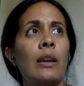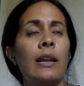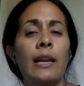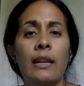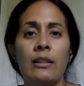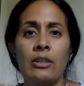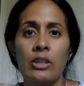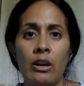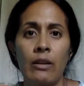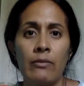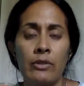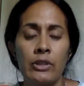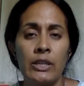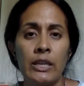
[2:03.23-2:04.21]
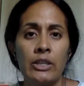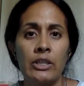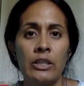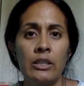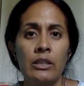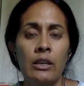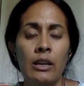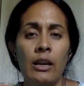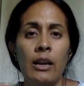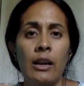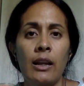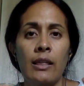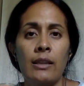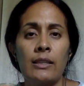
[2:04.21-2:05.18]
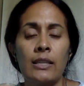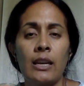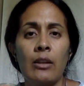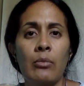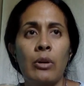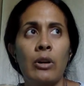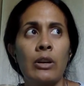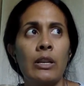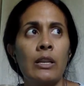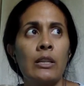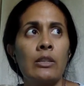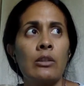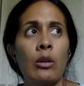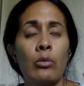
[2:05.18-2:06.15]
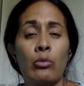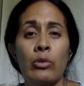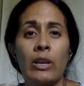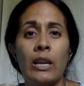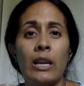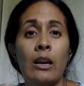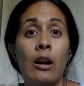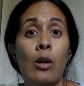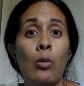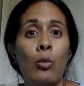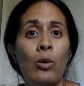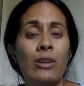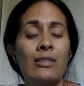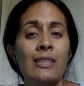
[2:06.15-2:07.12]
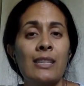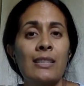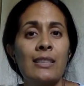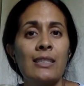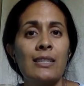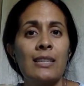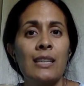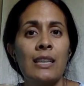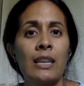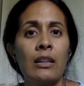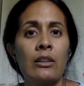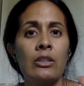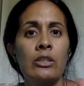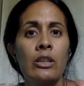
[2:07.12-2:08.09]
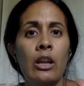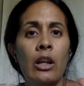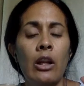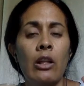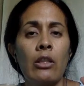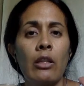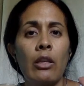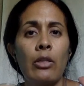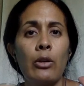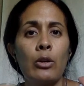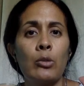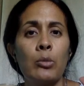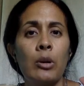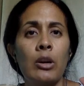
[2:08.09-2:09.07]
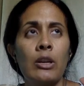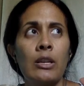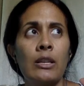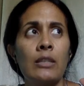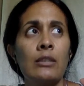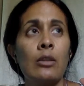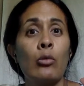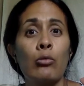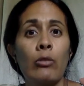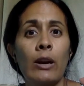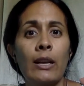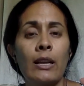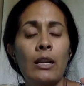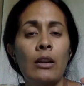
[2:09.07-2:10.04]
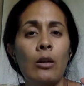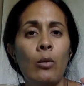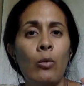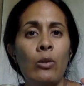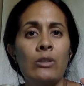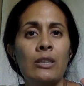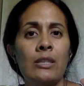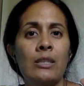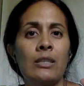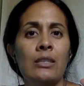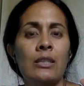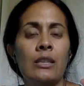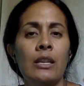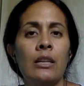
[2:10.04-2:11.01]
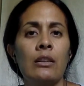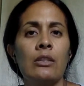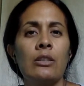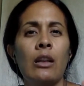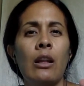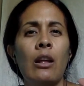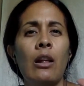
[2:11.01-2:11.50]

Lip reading: English conversation. The second part is reading one sentence in English. The third part is writing one sentence in English.